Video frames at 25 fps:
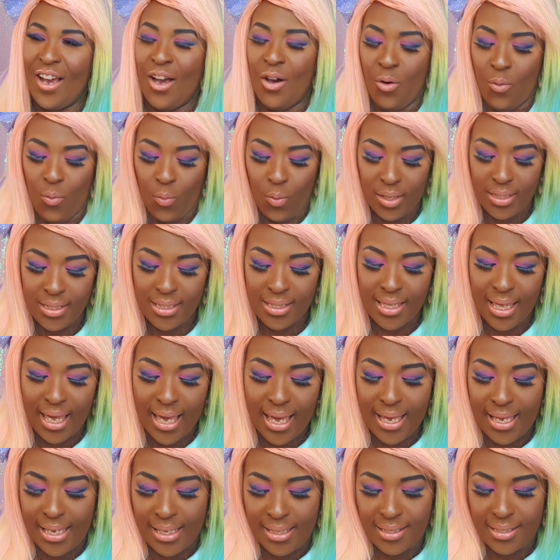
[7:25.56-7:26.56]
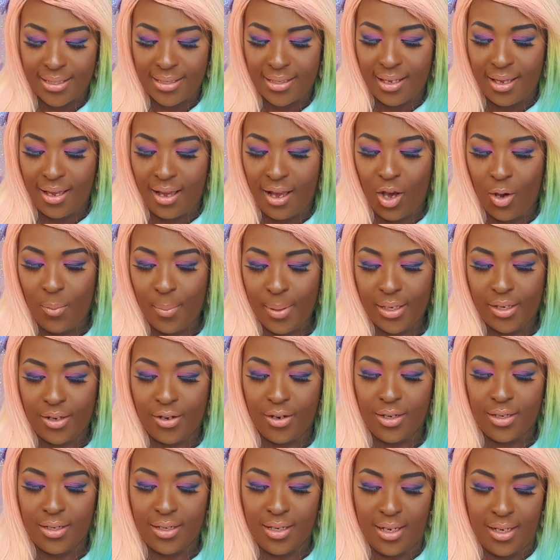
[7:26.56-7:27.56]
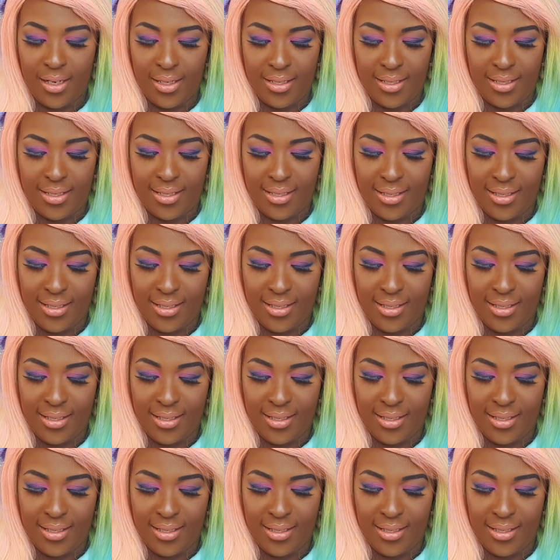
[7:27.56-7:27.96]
What's this? Oh my goodness.